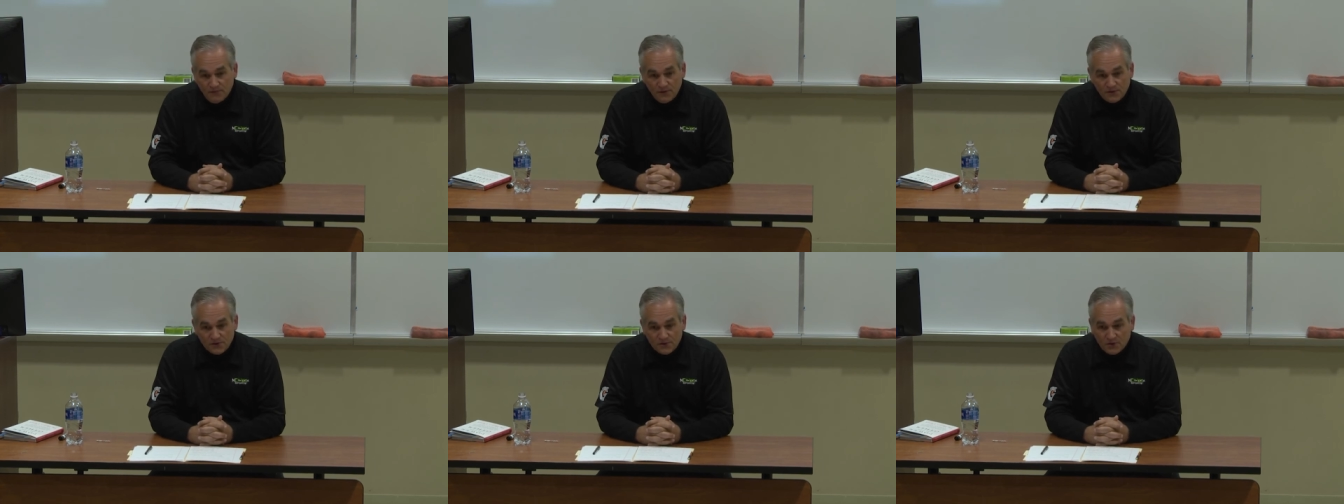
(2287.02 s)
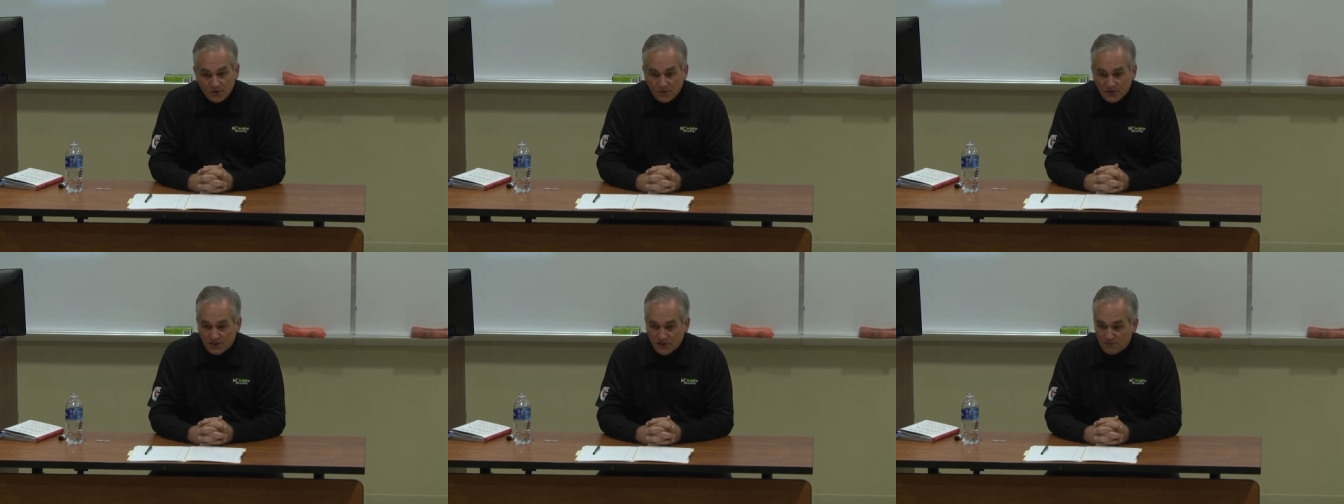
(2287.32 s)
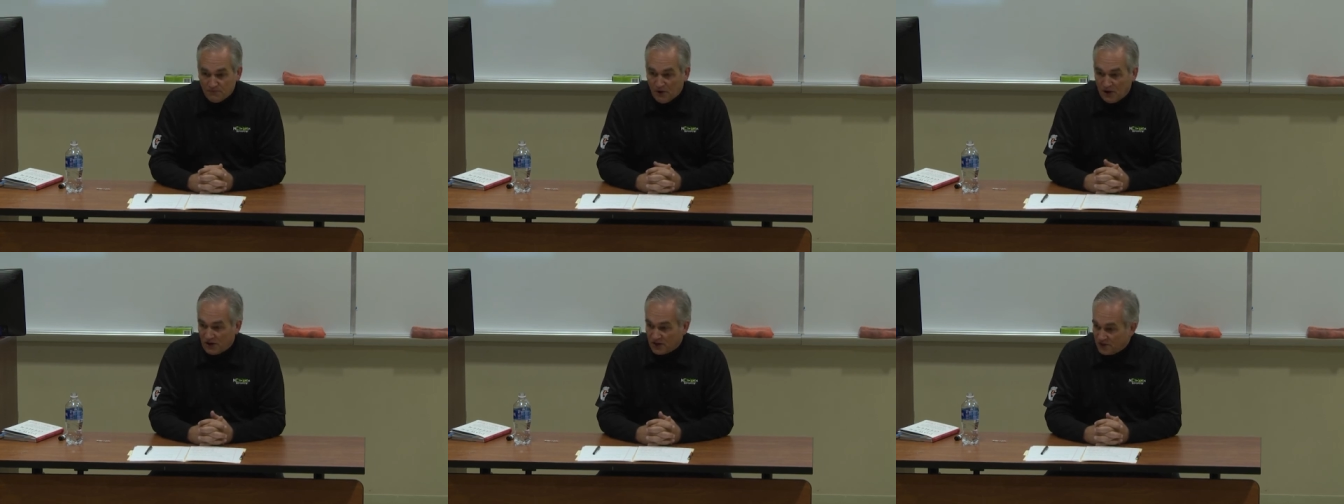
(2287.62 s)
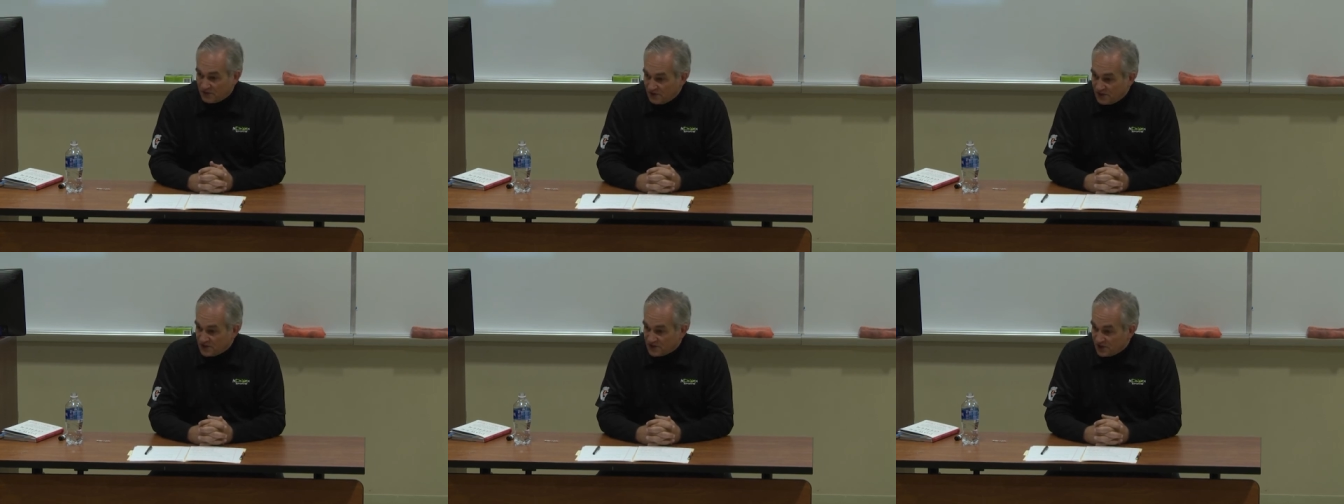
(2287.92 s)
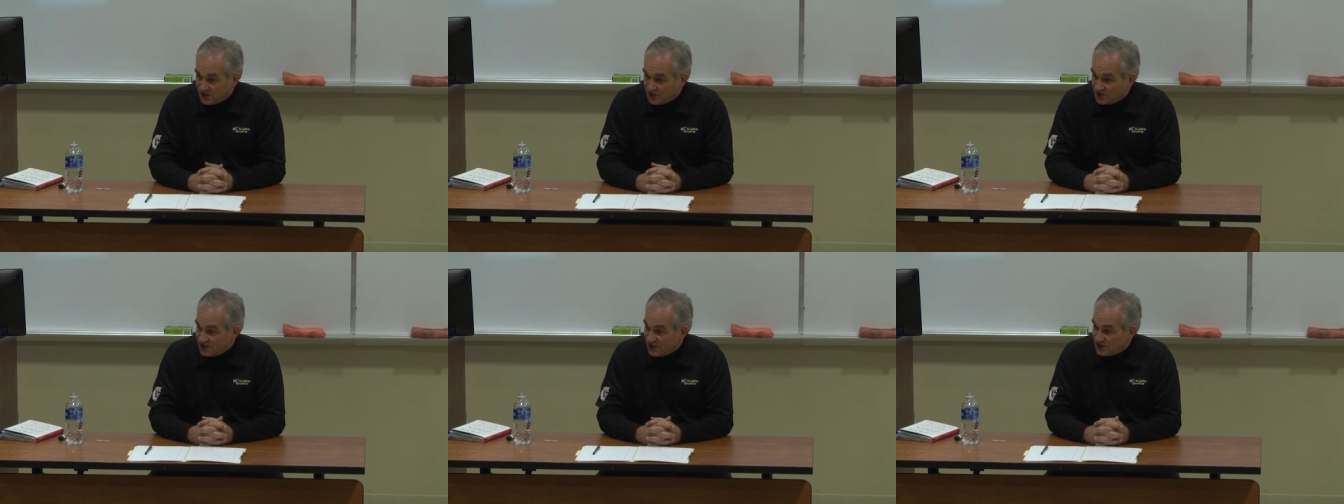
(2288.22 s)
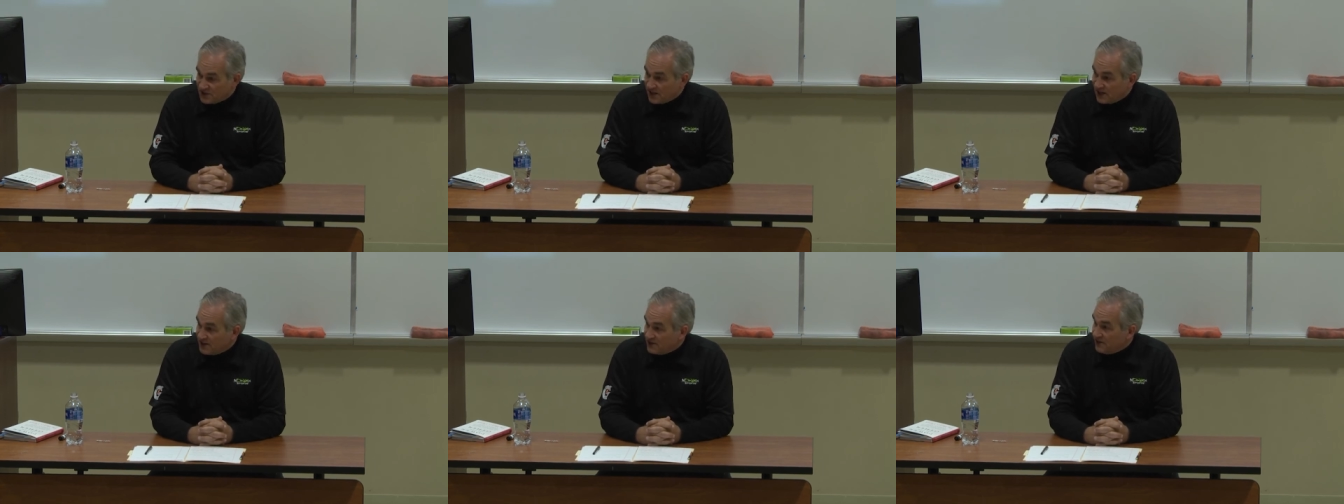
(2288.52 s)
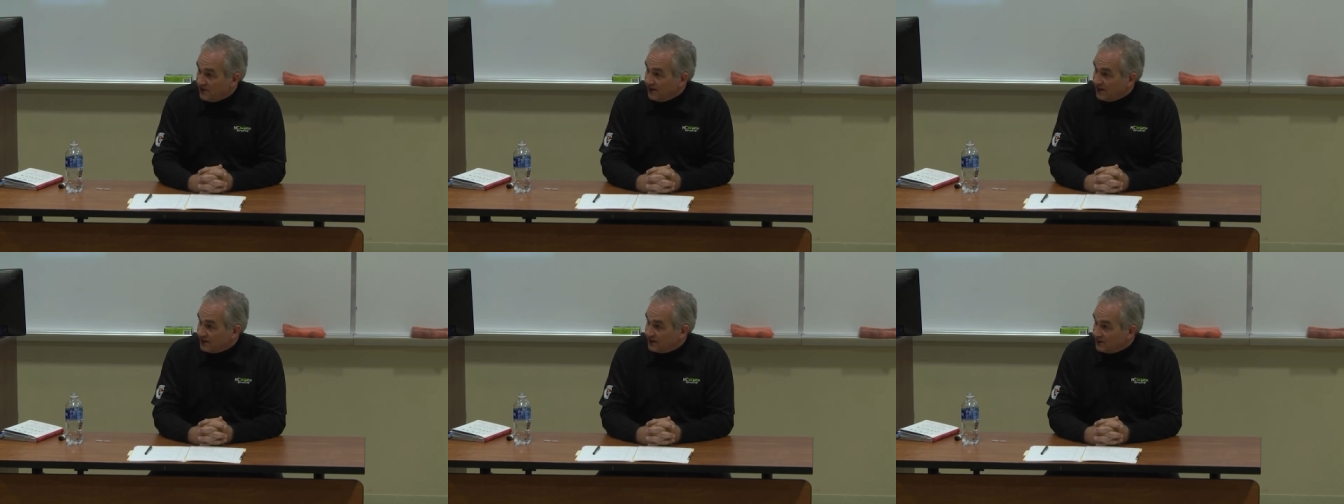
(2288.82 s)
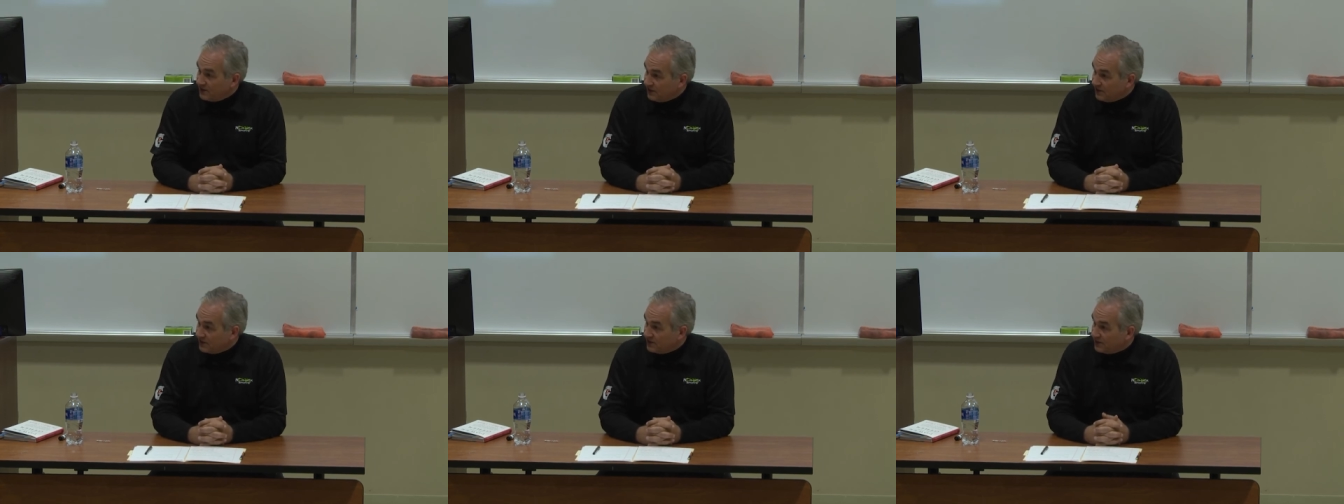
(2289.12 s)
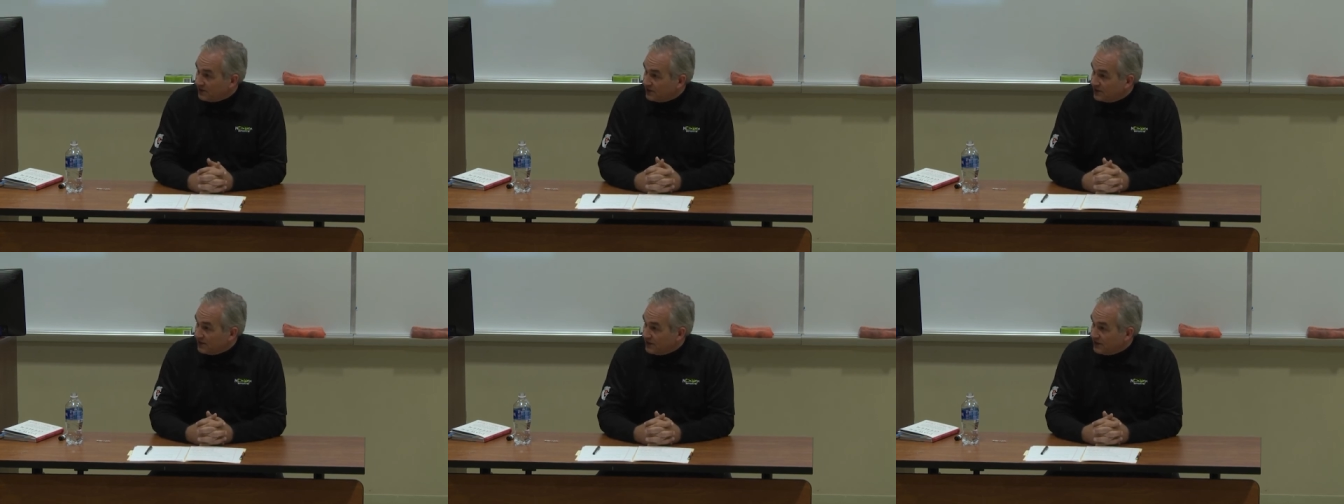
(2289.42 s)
so we did market research as I know how to do it.